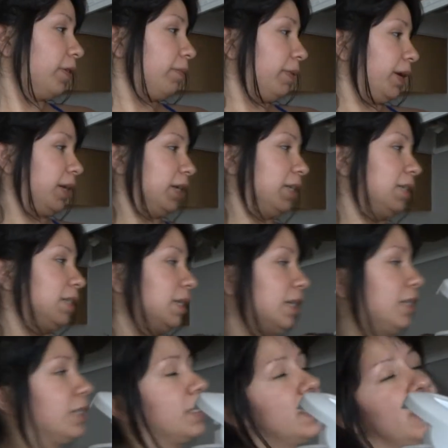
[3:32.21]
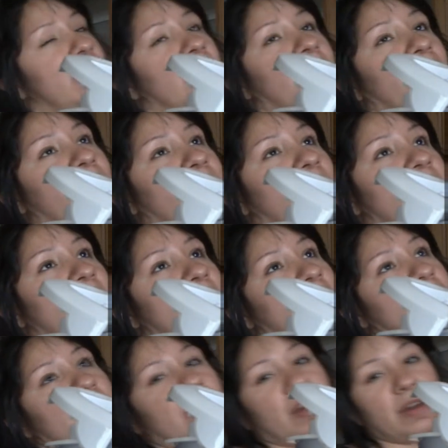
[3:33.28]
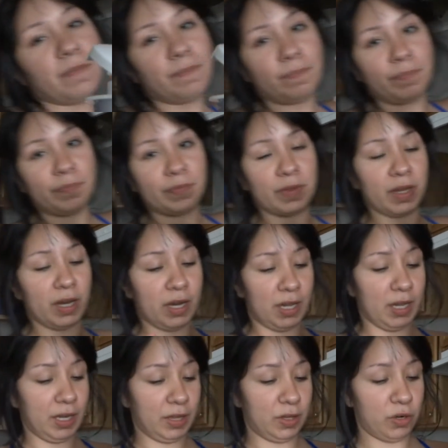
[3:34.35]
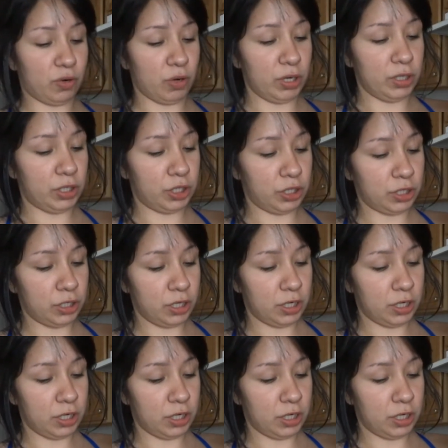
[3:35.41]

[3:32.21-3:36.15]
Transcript: Because I just like the way that, I like the crunch.